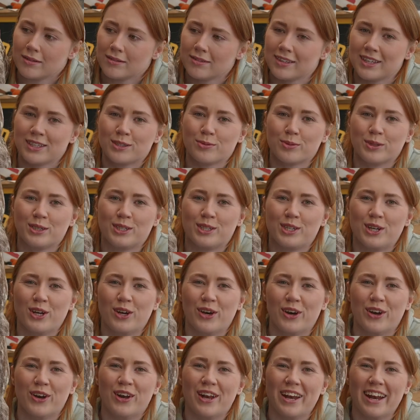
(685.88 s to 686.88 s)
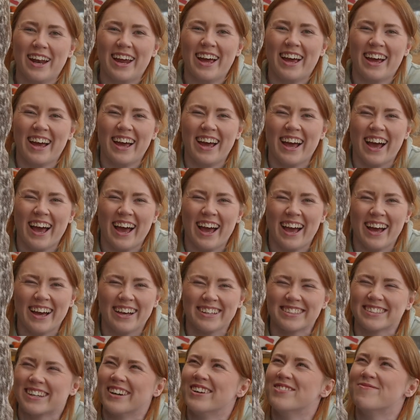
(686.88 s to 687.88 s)
This was done.
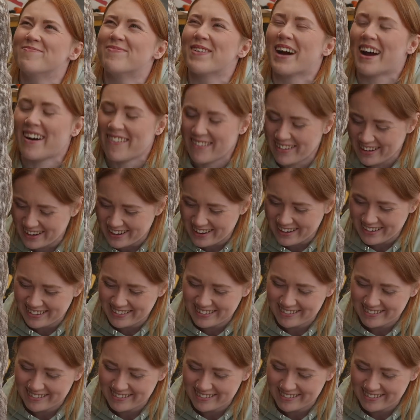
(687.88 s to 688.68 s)
Got a parrot.